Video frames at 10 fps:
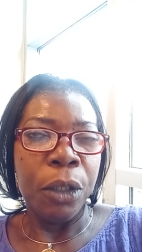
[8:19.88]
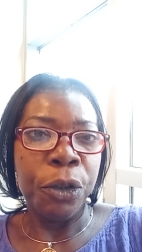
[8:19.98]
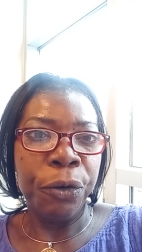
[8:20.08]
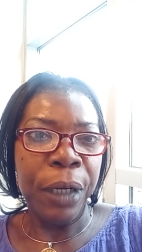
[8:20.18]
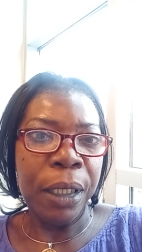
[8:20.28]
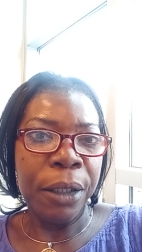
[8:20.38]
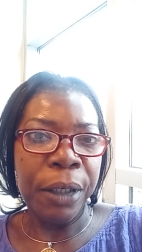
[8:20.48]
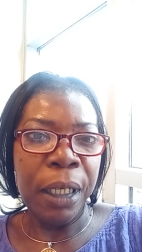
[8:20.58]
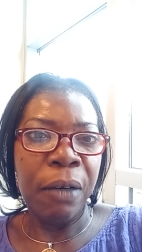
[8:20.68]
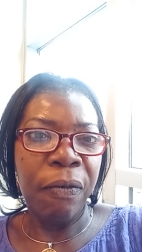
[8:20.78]
to render
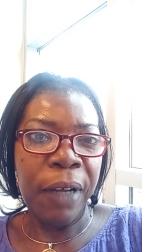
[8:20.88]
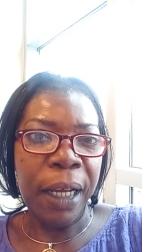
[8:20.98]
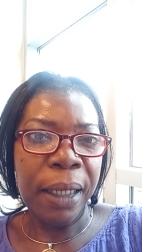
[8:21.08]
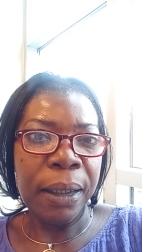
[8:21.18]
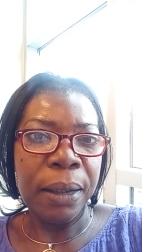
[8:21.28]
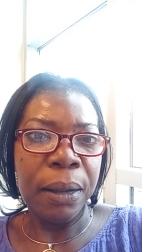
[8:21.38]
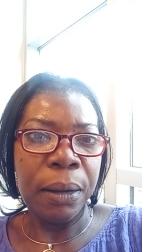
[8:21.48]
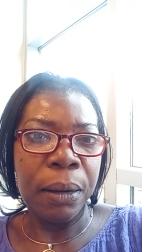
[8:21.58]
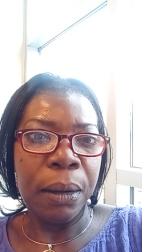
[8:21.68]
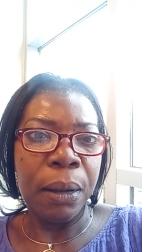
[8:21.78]
invalid
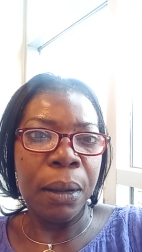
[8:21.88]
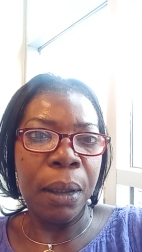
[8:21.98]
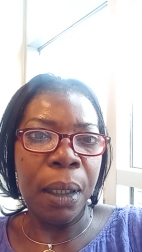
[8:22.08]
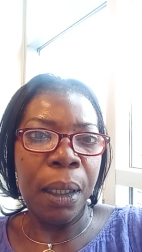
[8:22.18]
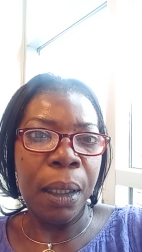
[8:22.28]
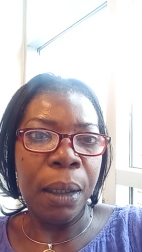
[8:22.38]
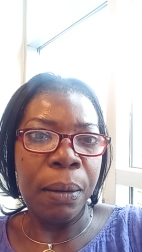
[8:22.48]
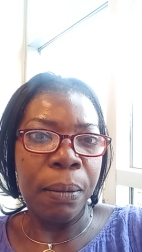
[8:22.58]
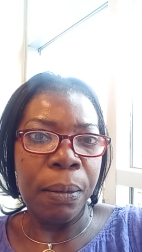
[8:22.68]
the